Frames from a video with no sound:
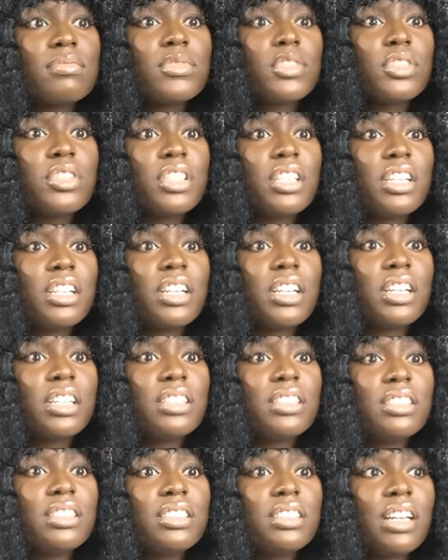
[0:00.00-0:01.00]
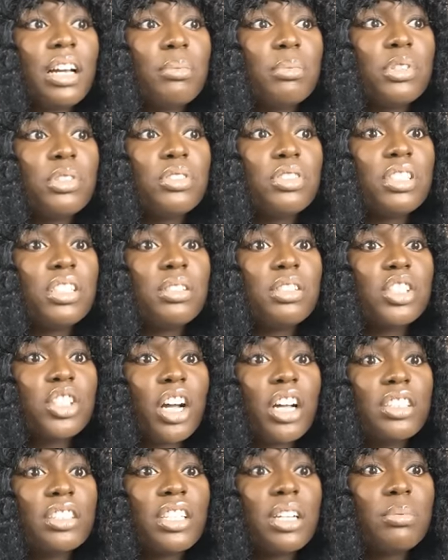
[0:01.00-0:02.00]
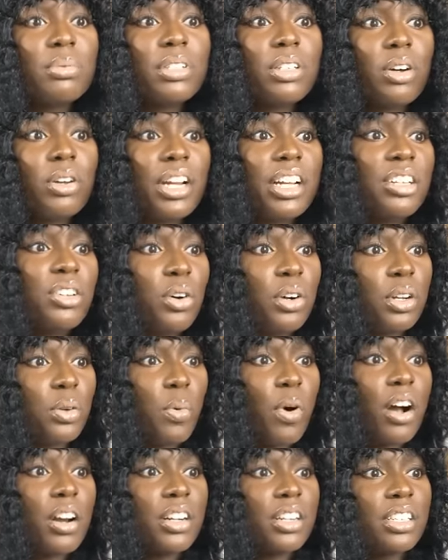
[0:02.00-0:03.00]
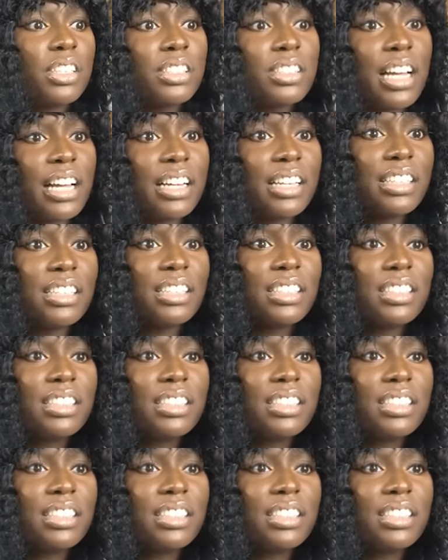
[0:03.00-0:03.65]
You see the guns? I mean, you see the shots coming? Oh, there you go in the water, Siah.